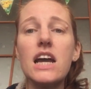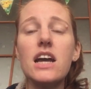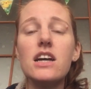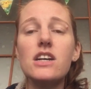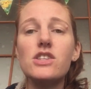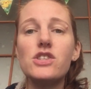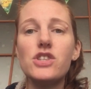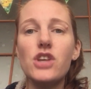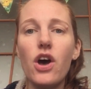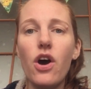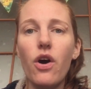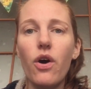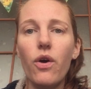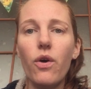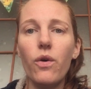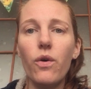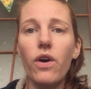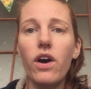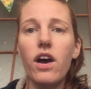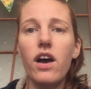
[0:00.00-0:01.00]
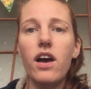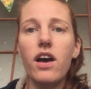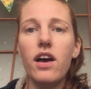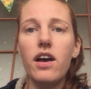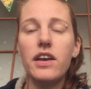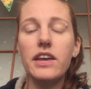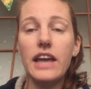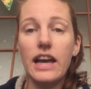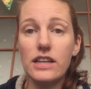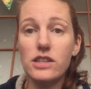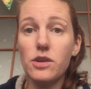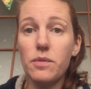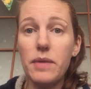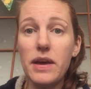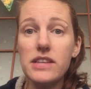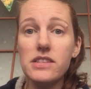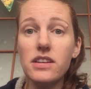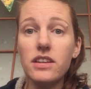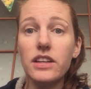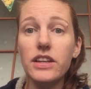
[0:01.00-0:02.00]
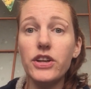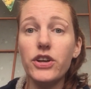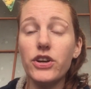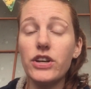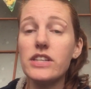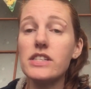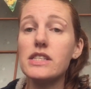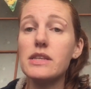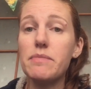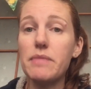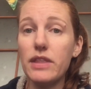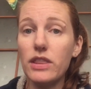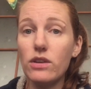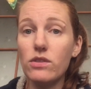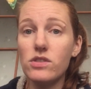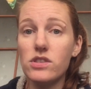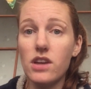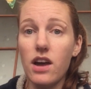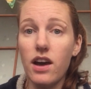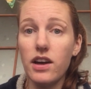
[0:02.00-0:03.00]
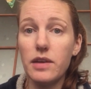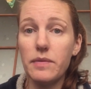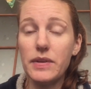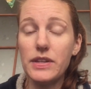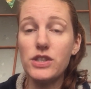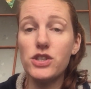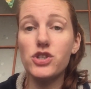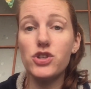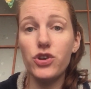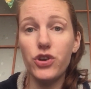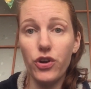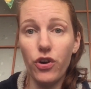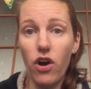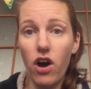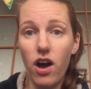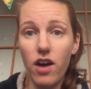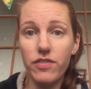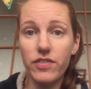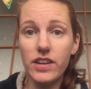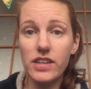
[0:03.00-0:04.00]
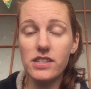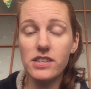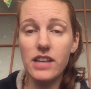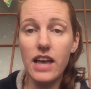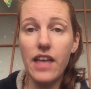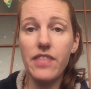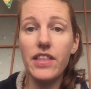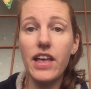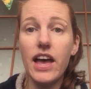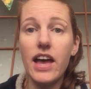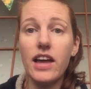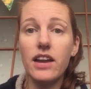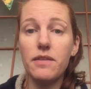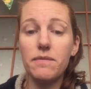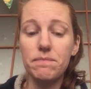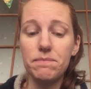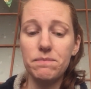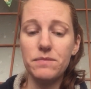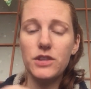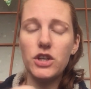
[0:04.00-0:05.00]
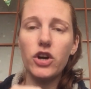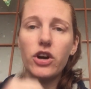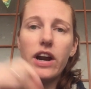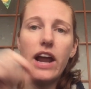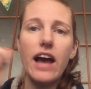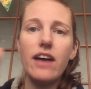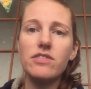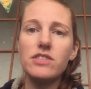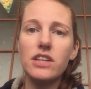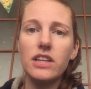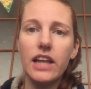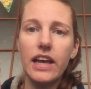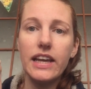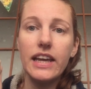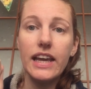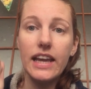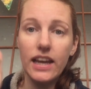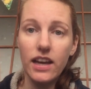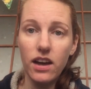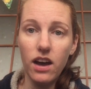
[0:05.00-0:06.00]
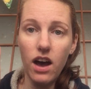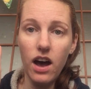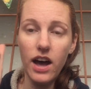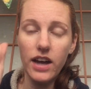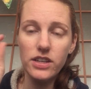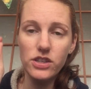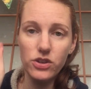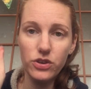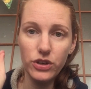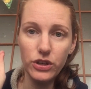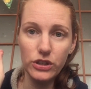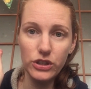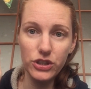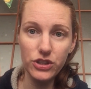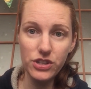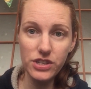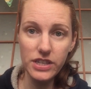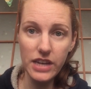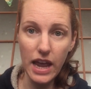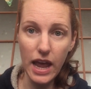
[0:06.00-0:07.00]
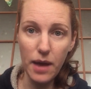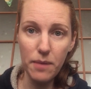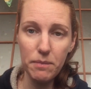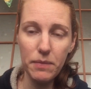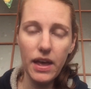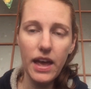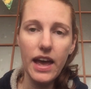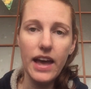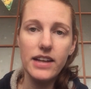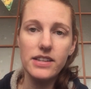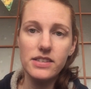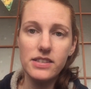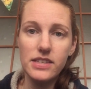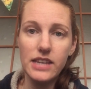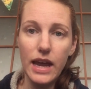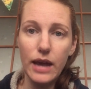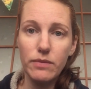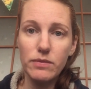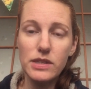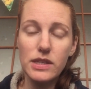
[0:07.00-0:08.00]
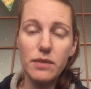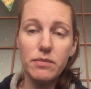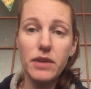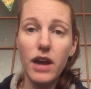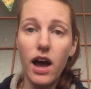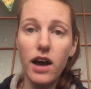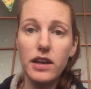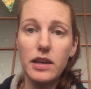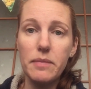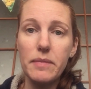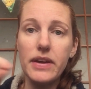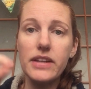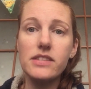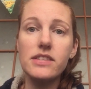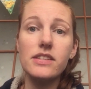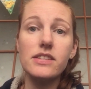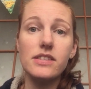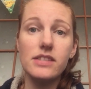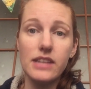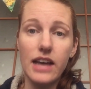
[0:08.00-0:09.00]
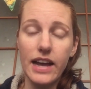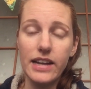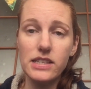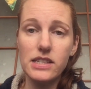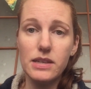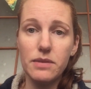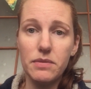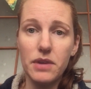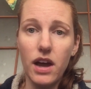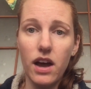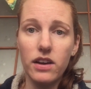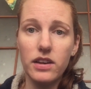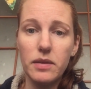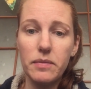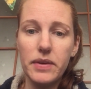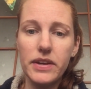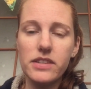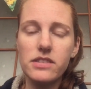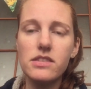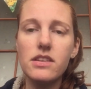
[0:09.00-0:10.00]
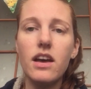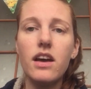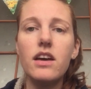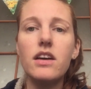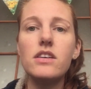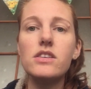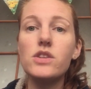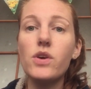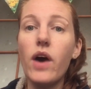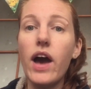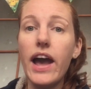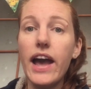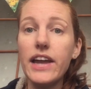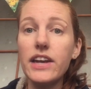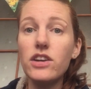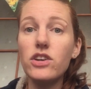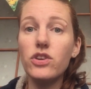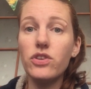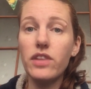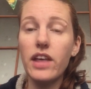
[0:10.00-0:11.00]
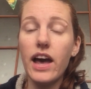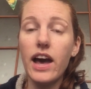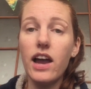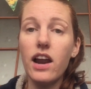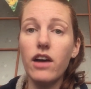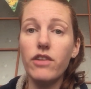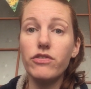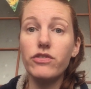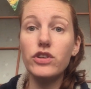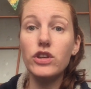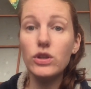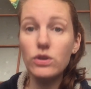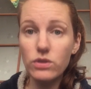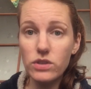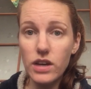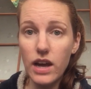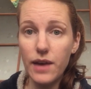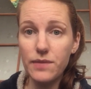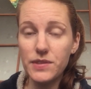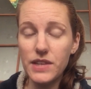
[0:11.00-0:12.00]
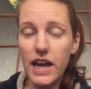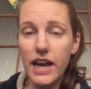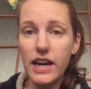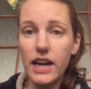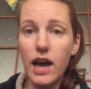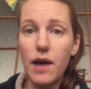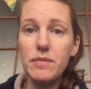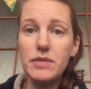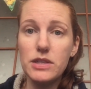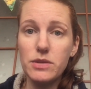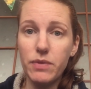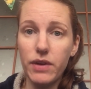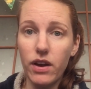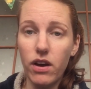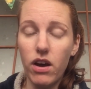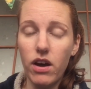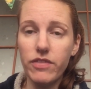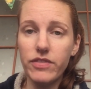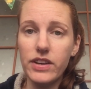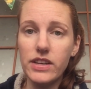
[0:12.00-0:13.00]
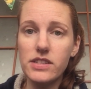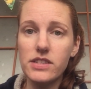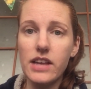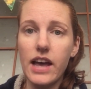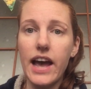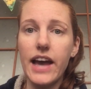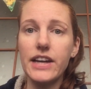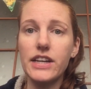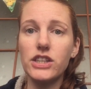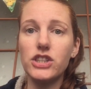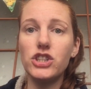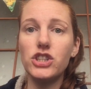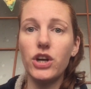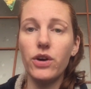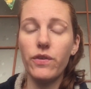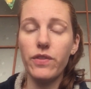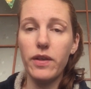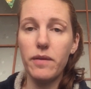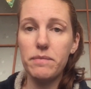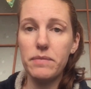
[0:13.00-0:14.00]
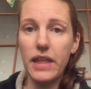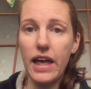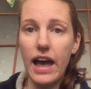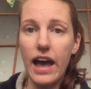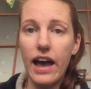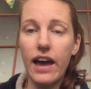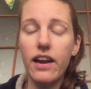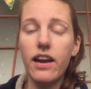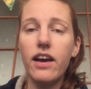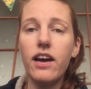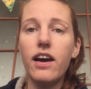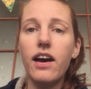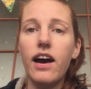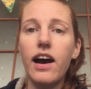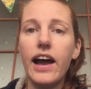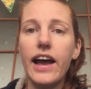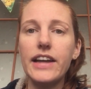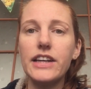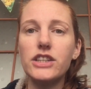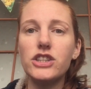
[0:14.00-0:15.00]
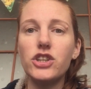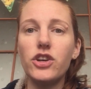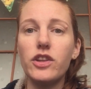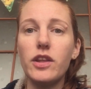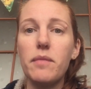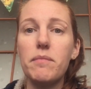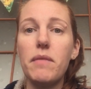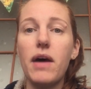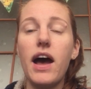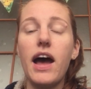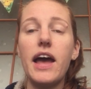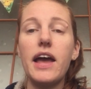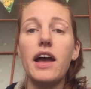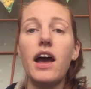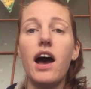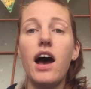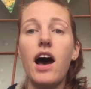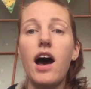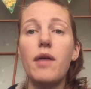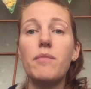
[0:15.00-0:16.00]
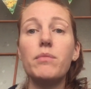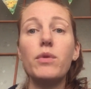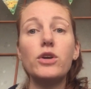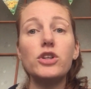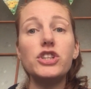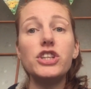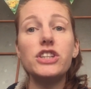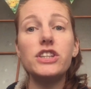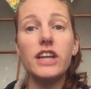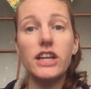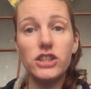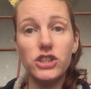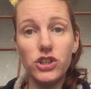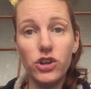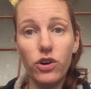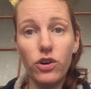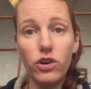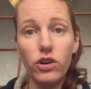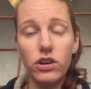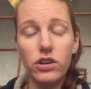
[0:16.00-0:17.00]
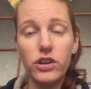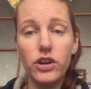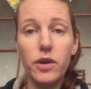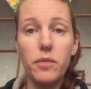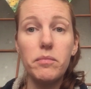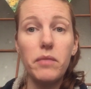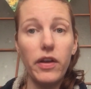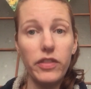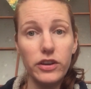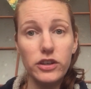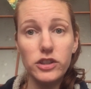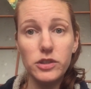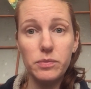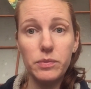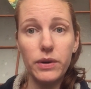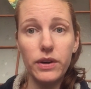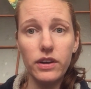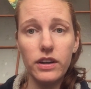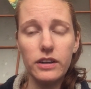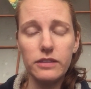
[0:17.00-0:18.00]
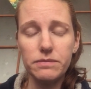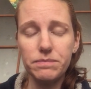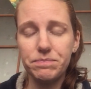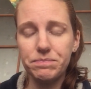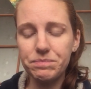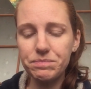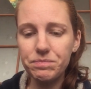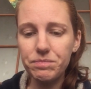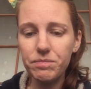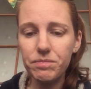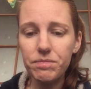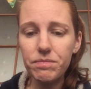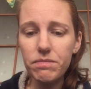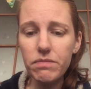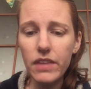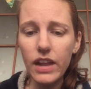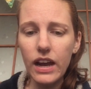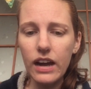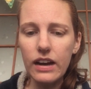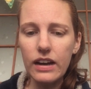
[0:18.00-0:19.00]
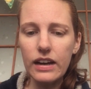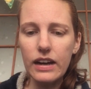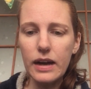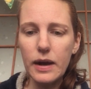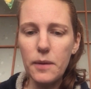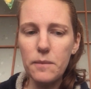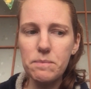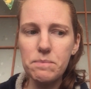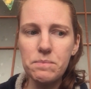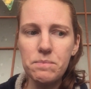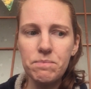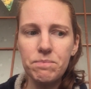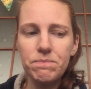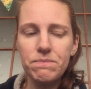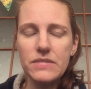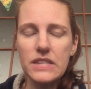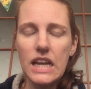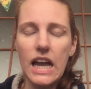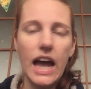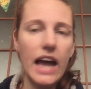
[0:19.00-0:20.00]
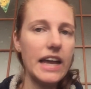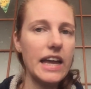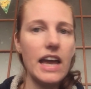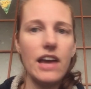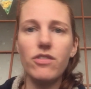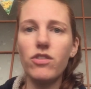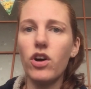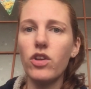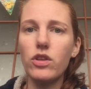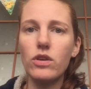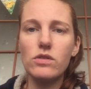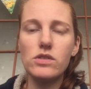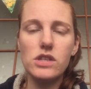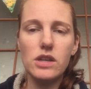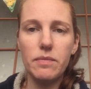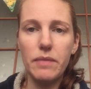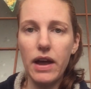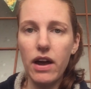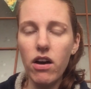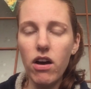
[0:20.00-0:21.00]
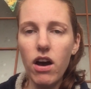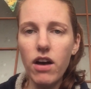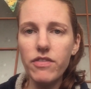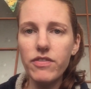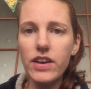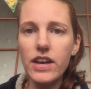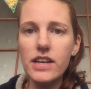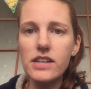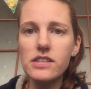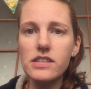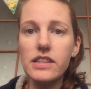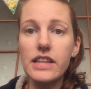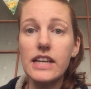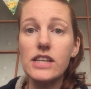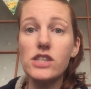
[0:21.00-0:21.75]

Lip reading: So basically you're gonna submit those documents to your office, and then you're gonna have to like incon, so use your stamp and stamp some documents and sign some documents. So I had to do that a few times. I had to come into my office, I had to show them that. I had to show them my Boshi Techo, your mother's book. I gave all those to my office. They